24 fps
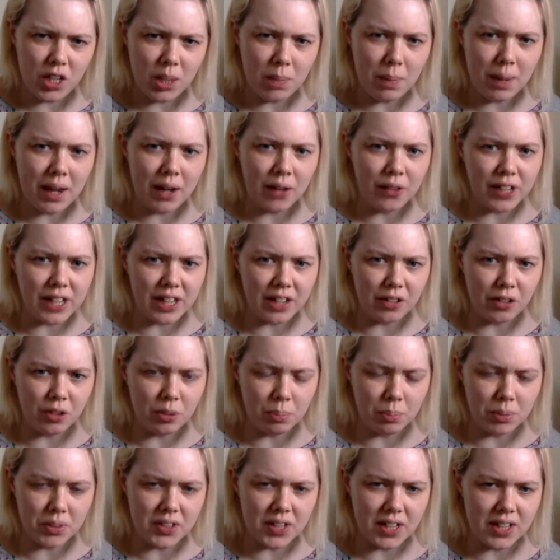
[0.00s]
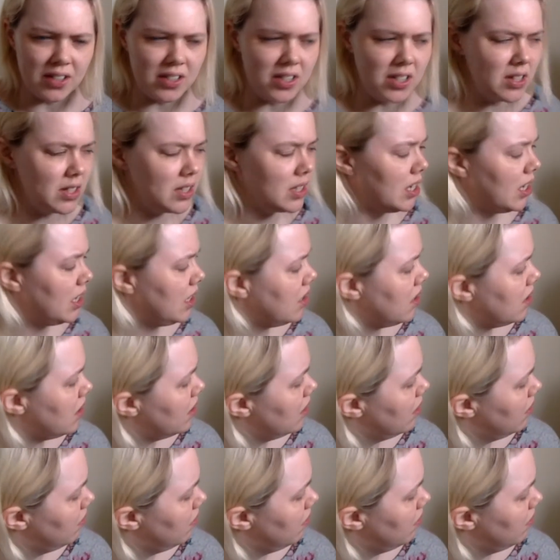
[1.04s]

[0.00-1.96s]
about these number sentences.